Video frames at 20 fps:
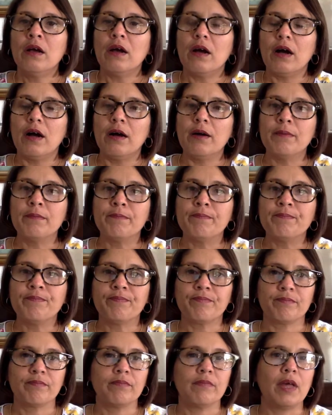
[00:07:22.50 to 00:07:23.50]
Um,
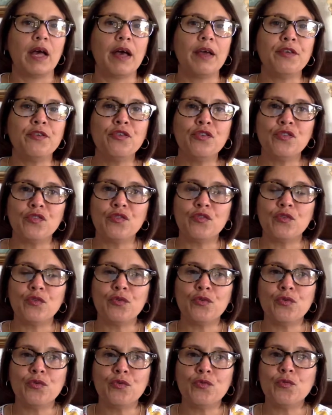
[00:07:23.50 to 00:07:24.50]
I used
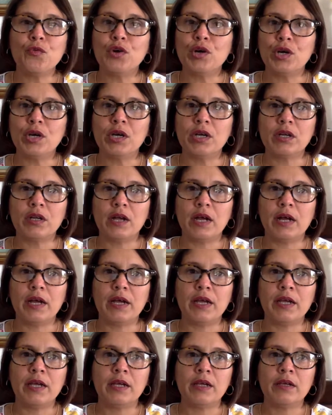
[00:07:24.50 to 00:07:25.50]
to work
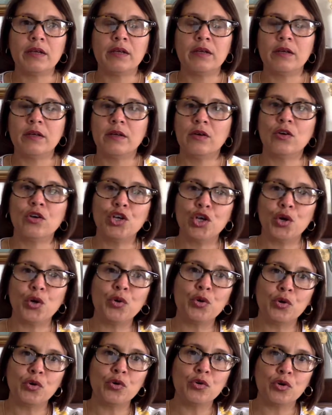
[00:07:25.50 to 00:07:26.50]
like go,
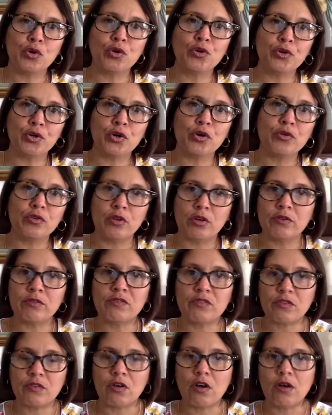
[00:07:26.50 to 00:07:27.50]
go, go, go
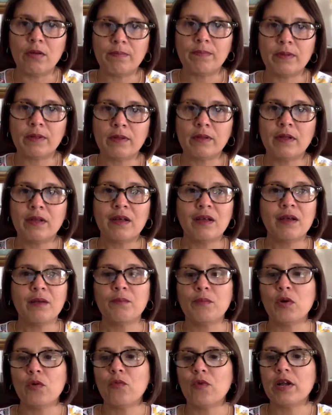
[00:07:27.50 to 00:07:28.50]
nonstop.
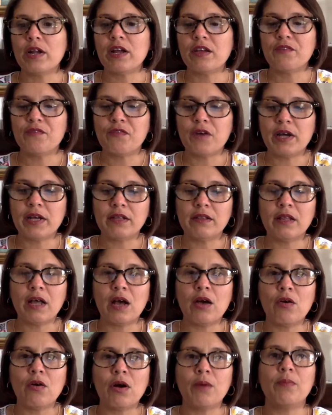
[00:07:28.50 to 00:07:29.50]
But what I find
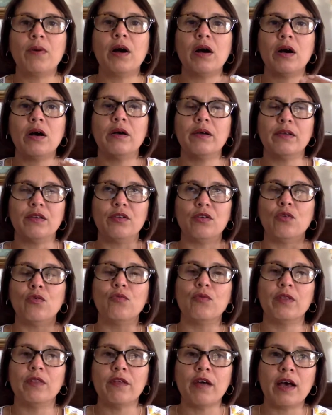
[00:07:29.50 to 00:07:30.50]
out about, you know,
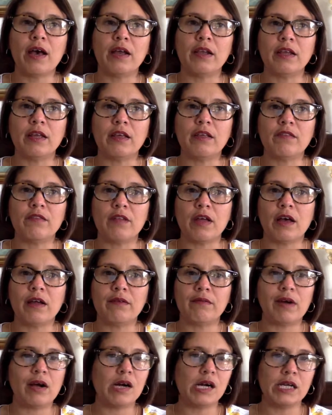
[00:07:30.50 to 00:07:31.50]
with that is
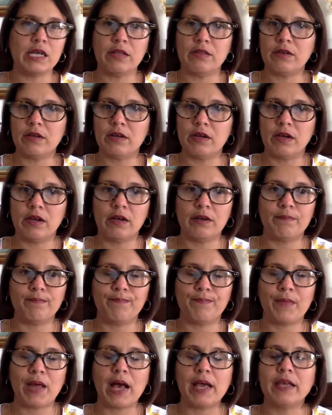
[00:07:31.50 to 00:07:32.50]
that either
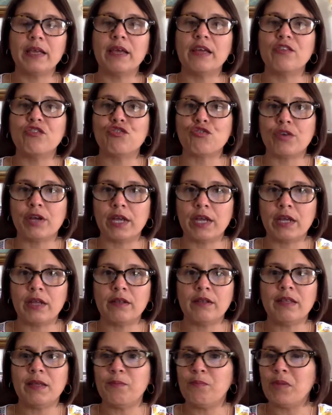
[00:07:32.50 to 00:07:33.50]
I get
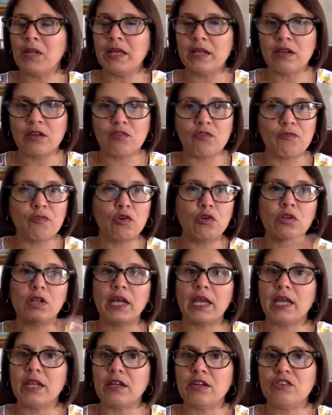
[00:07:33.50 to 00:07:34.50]
drained, depleted of all
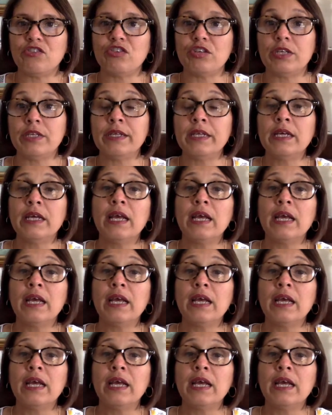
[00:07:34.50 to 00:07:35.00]
energy,